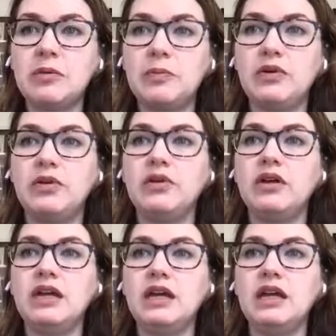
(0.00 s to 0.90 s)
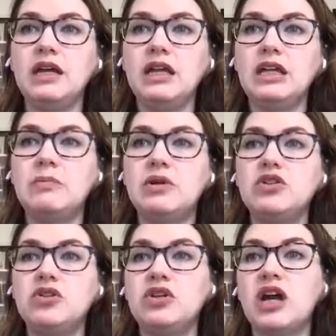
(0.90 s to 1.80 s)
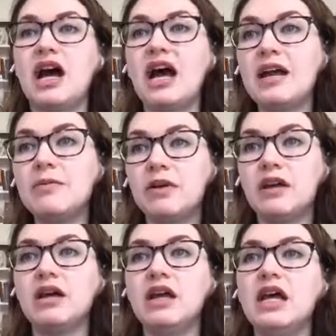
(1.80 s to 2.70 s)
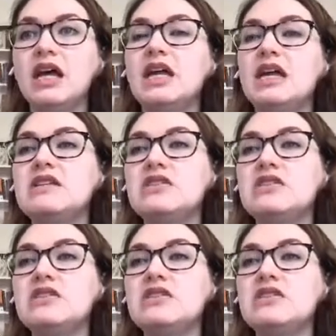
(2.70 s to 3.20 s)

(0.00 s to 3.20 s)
deep purple in Petunia hybrida